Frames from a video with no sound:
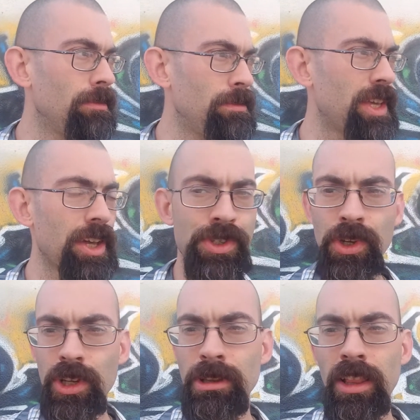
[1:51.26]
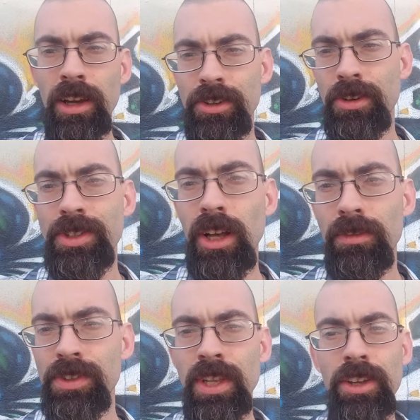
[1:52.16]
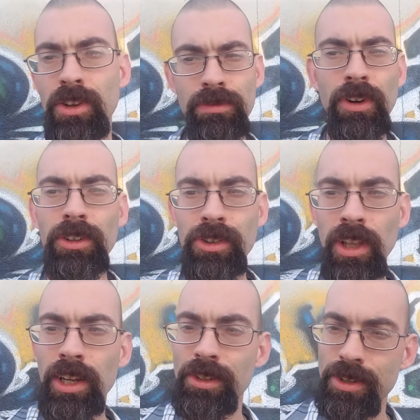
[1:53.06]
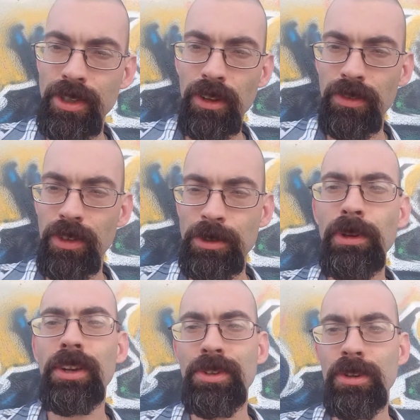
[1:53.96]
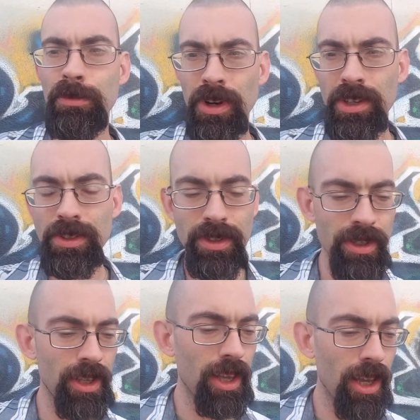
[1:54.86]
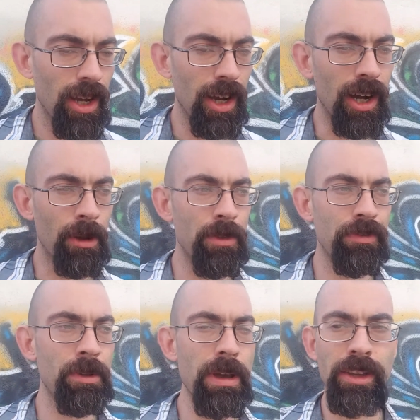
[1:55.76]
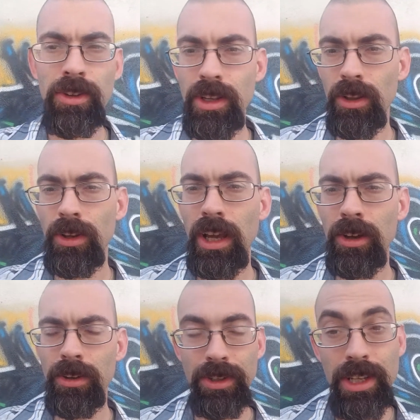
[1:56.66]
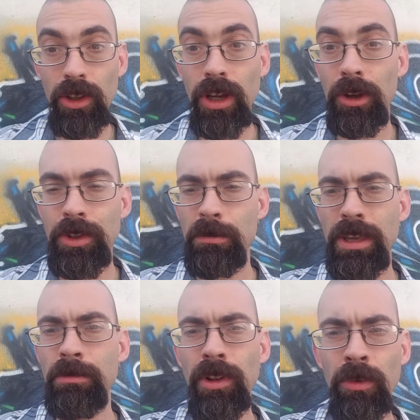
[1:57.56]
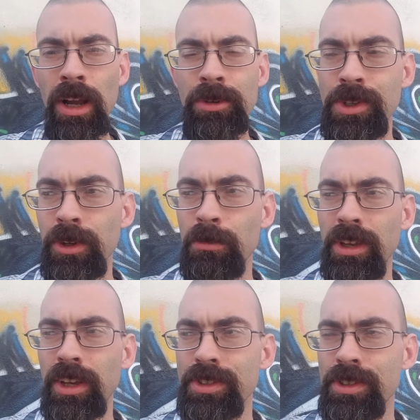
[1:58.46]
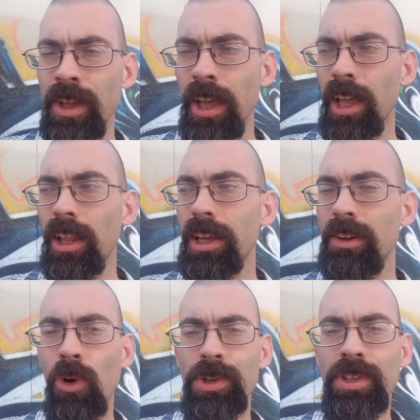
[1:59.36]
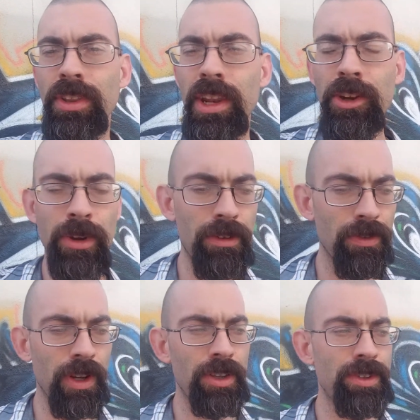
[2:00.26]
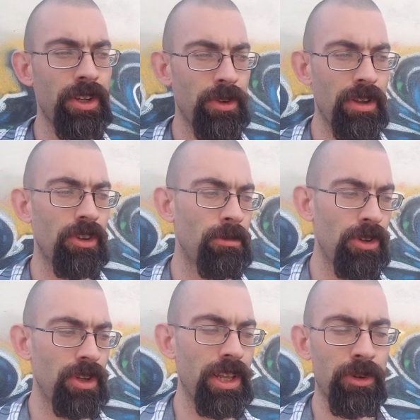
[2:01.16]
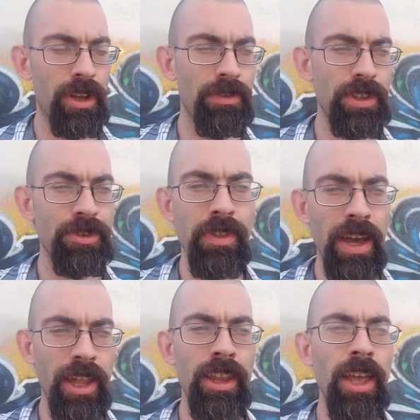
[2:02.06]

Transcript: because you're going to be lying to yourself. It's not your fault you're lying to yourself. It's because you're depressed. Um, the feedback you need to look out you need to look out to the people around you because like I've always said that I don't have friends, I don't have a community, I don't have this or that,